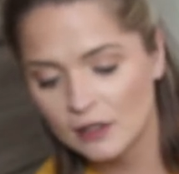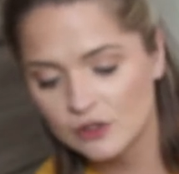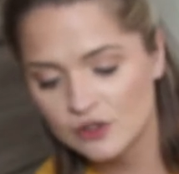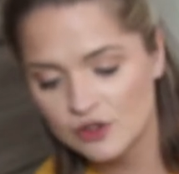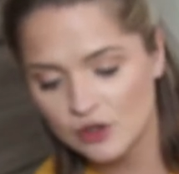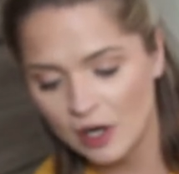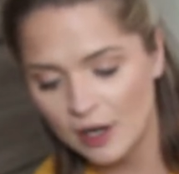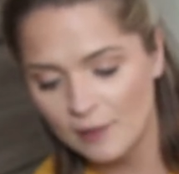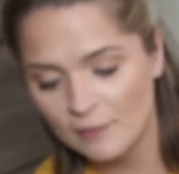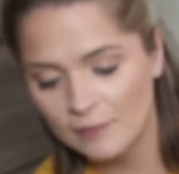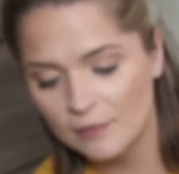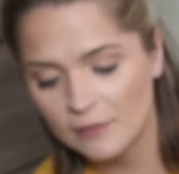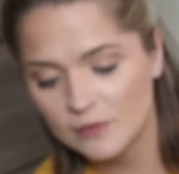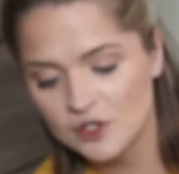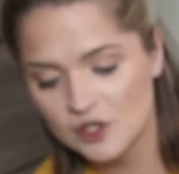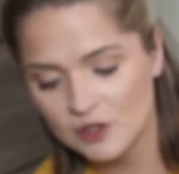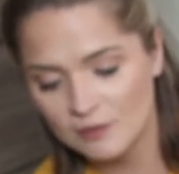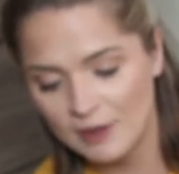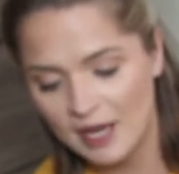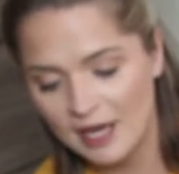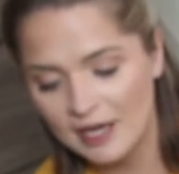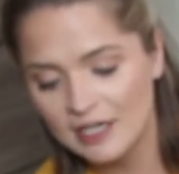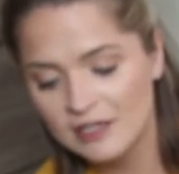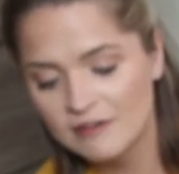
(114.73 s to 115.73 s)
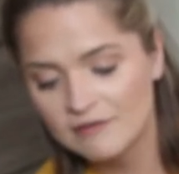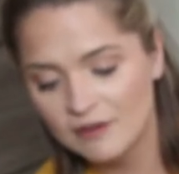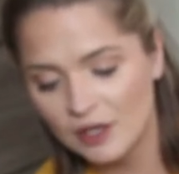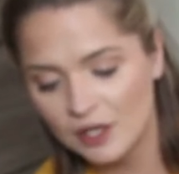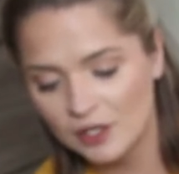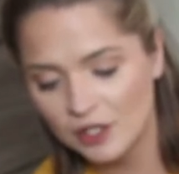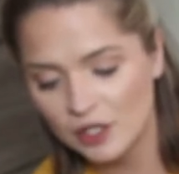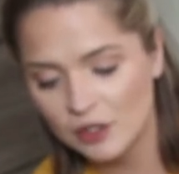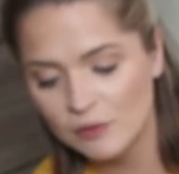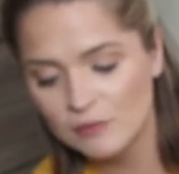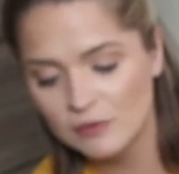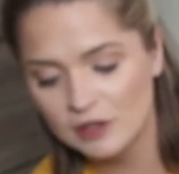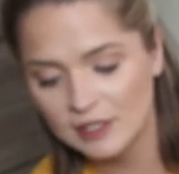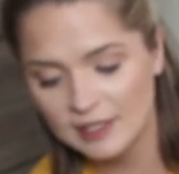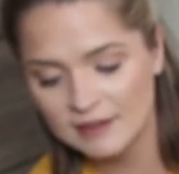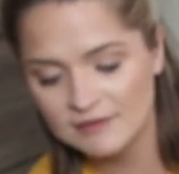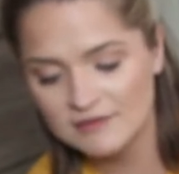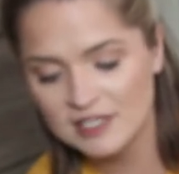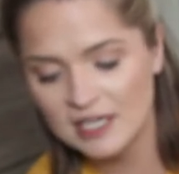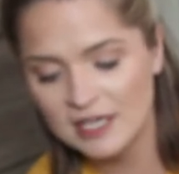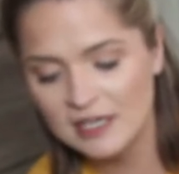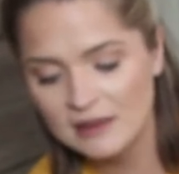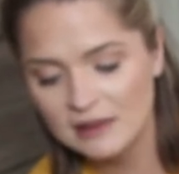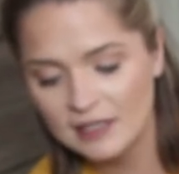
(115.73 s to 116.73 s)
dramatic volume,
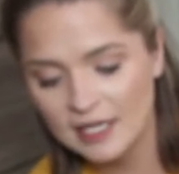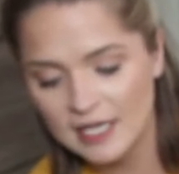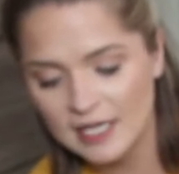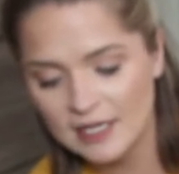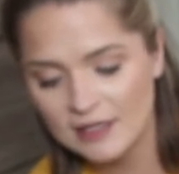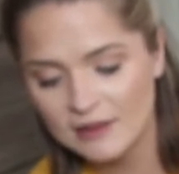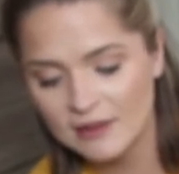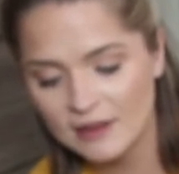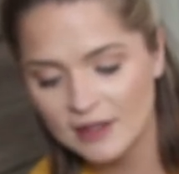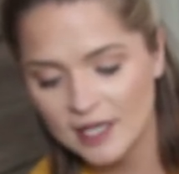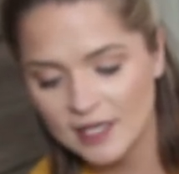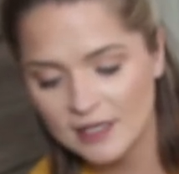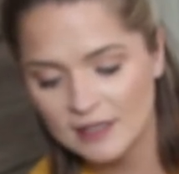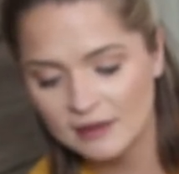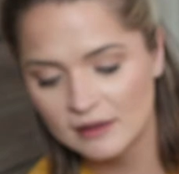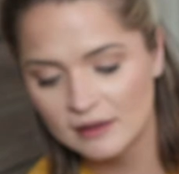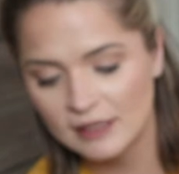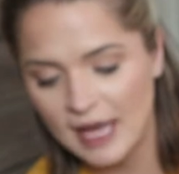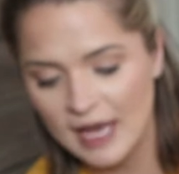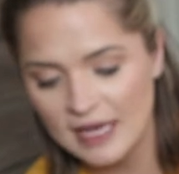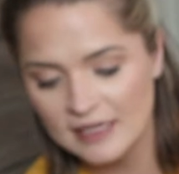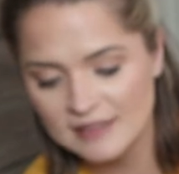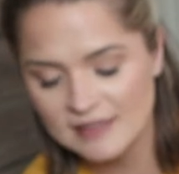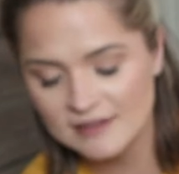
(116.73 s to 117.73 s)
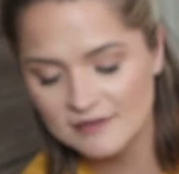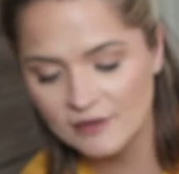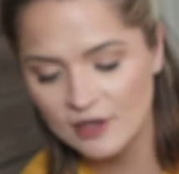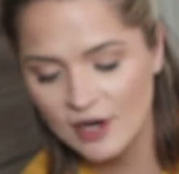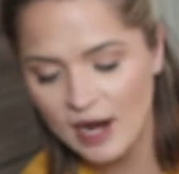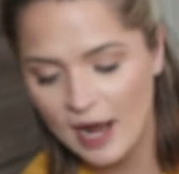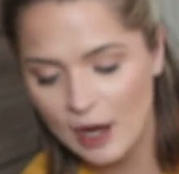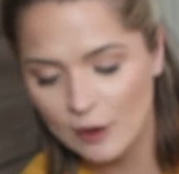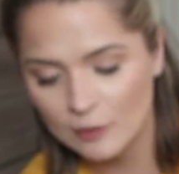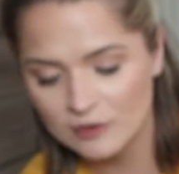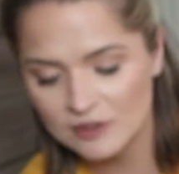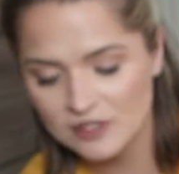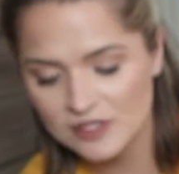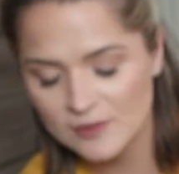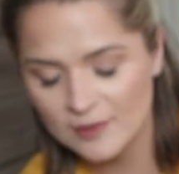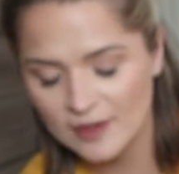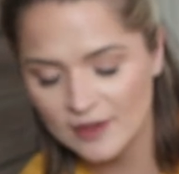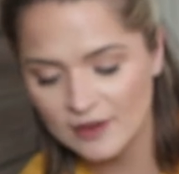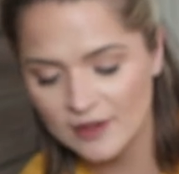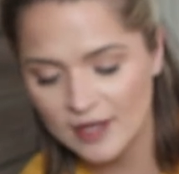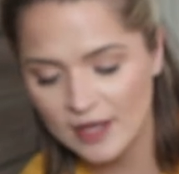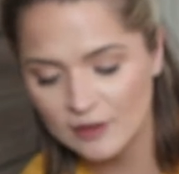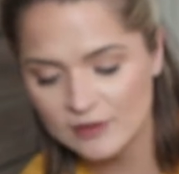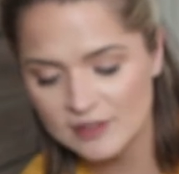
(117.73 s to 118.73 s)
lift, and length that lasts for hours
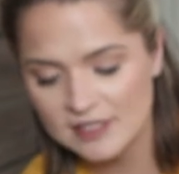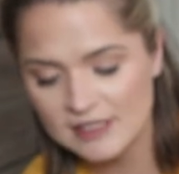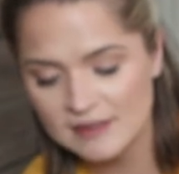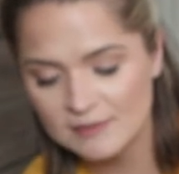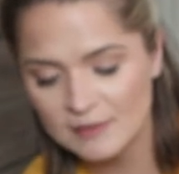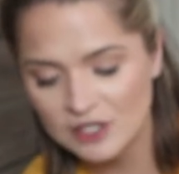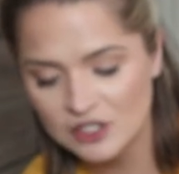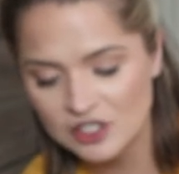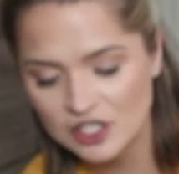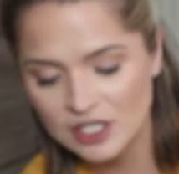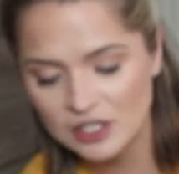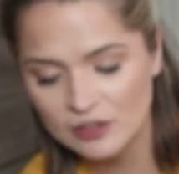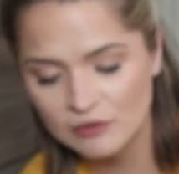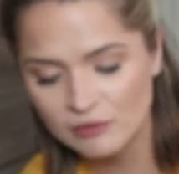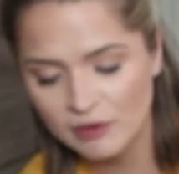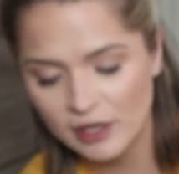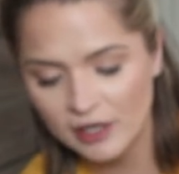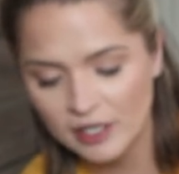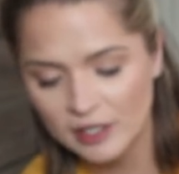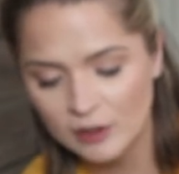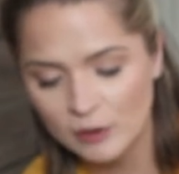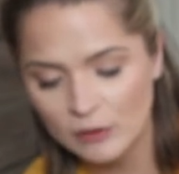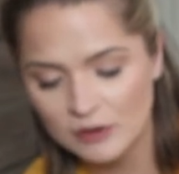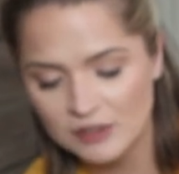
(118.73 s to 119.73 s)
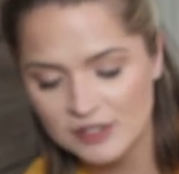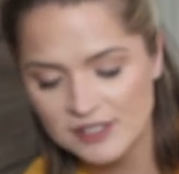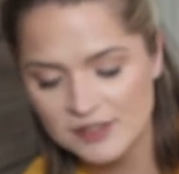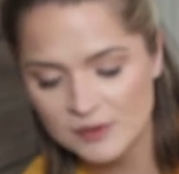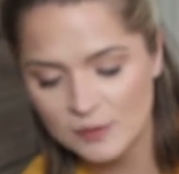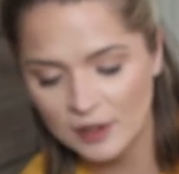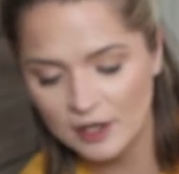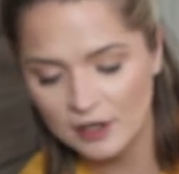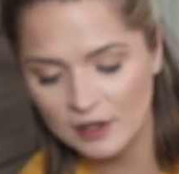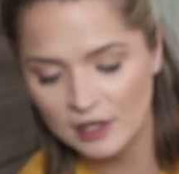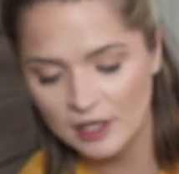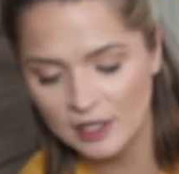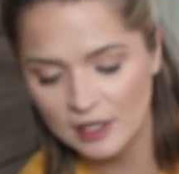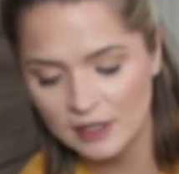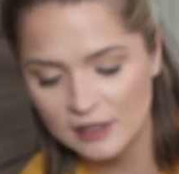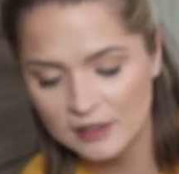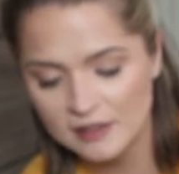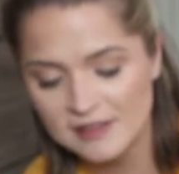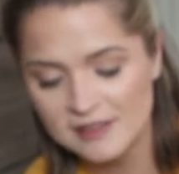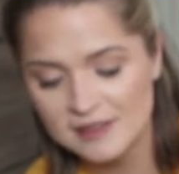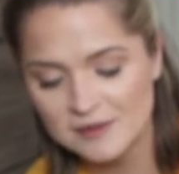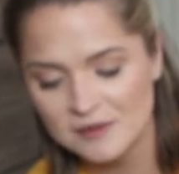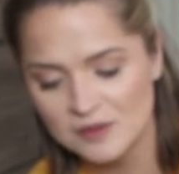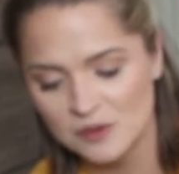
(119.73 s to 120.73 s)
without smudging, running, or
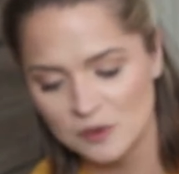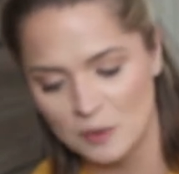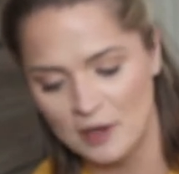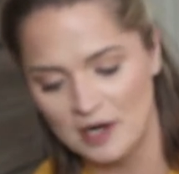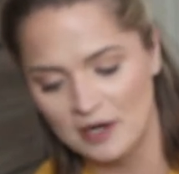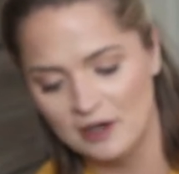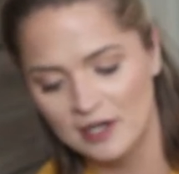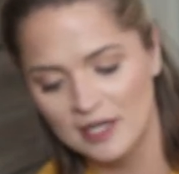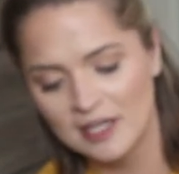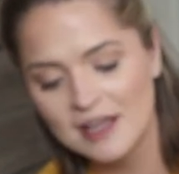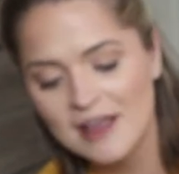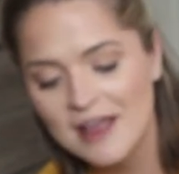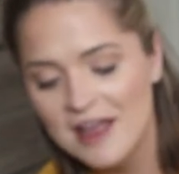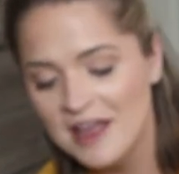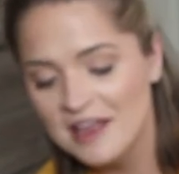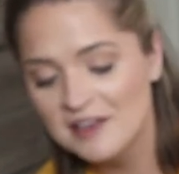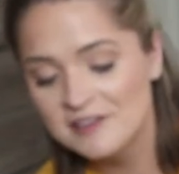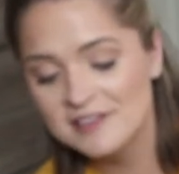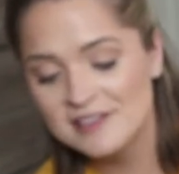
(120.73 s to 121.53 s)
smearing.